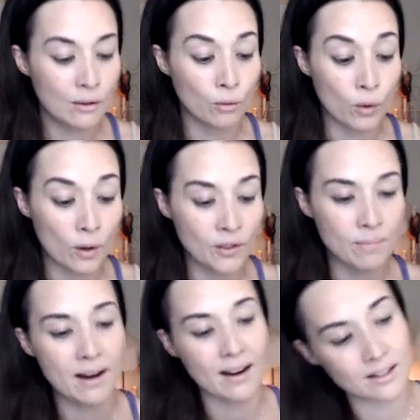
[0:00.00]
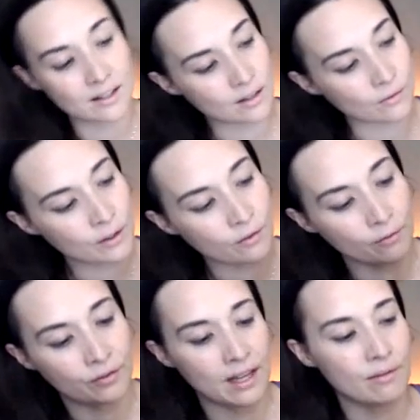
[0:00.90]
rosemary. So there's a few
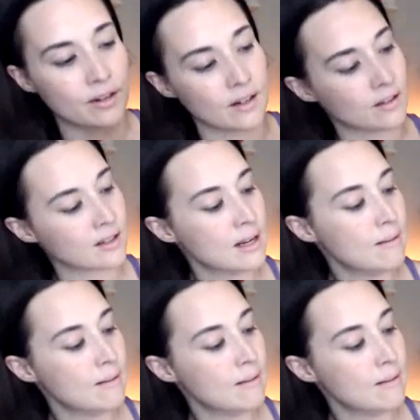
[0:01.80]
different flavors.